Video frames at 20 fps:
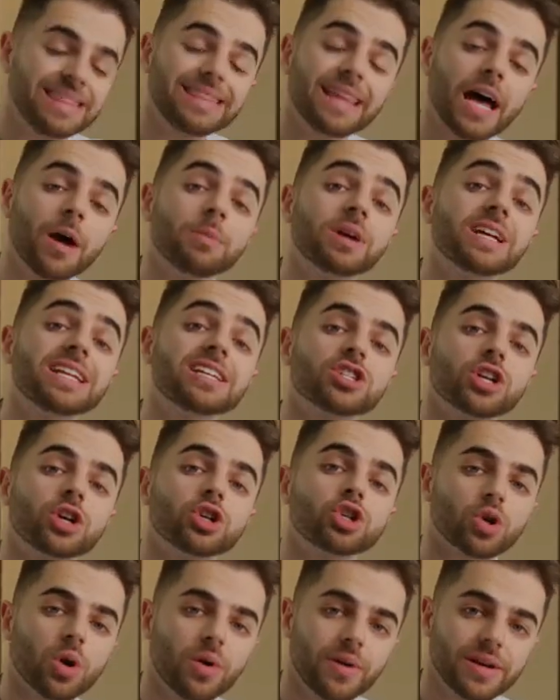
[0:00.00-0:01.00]
And now I'm going to
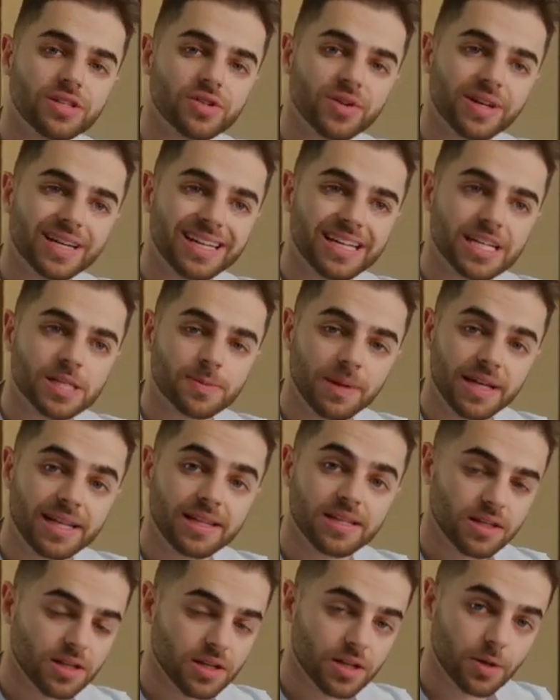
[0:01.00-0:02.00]
start drawing so I can explain
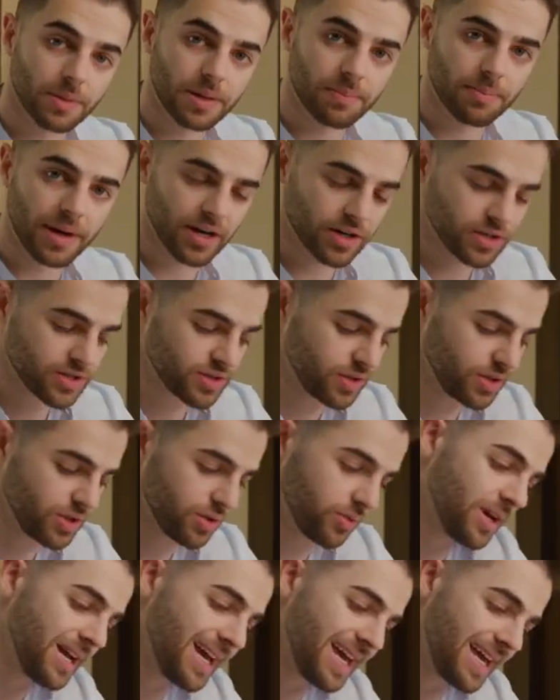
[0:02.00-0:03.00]
this a little bit better to
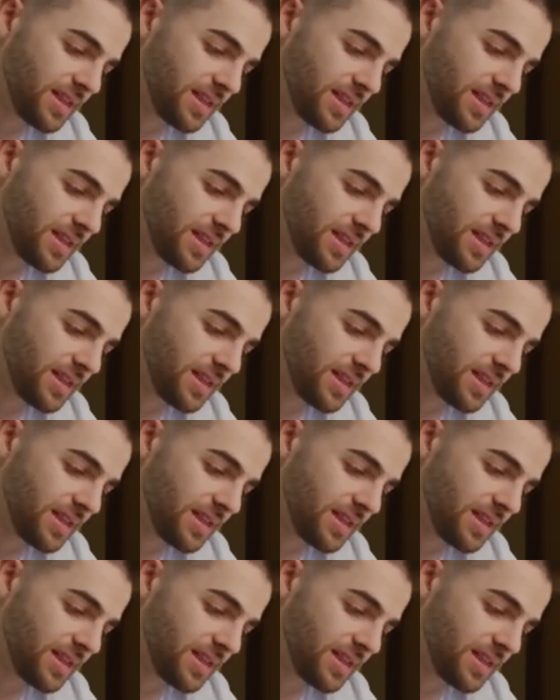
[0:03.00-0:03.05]
you.